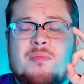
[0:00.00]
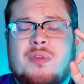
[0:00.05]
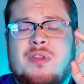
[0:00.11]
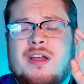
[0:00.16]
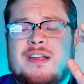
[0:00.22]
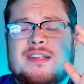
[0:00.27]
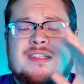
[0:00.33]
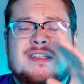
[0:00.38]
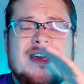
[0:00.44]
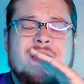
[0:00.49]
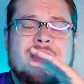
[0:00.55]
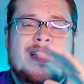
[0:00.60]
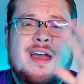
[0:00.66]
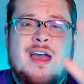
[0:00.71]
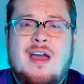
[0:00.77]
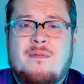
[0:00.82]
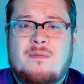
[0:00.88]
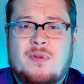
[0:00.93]
Plus,
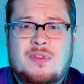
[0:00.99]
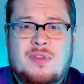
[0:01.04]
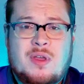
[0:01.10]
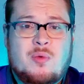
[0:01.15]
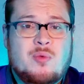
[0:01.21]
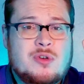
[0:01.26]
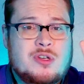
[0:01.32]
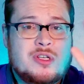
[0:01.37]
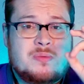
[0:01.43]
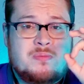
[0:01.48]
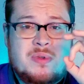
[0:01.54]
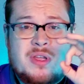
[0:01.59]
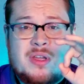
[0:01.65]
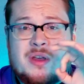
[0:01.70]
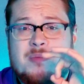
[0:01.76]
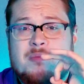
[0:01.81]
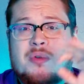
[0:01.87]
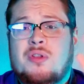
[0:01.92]
everything would just be
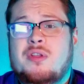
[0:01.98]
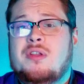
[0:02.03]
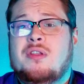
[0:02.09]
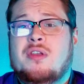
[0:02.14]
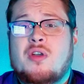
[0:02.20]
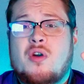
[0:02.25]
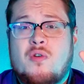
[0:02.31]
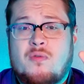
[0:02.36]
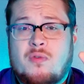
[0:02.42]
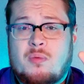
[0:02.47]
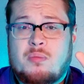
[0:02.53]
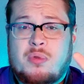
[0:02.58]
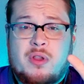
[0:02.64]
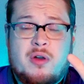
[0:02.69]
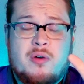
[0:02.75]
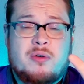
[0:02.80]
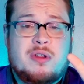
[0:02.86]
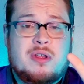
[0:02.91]
completely
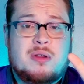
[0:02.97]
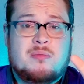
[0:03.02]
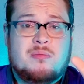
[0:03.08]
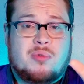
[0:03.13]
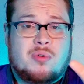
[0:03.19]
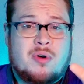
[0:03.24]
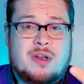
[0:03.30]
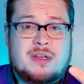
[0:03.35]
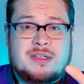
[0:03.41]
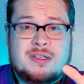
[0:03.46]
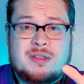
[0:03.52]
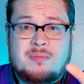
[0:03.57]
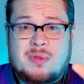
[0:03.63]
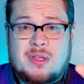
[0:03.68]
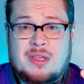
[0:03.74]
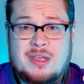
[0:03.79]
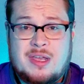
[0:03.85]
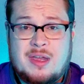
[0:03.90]
overblown in price to
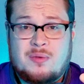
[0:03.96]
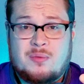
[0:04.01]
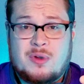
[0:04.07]
begin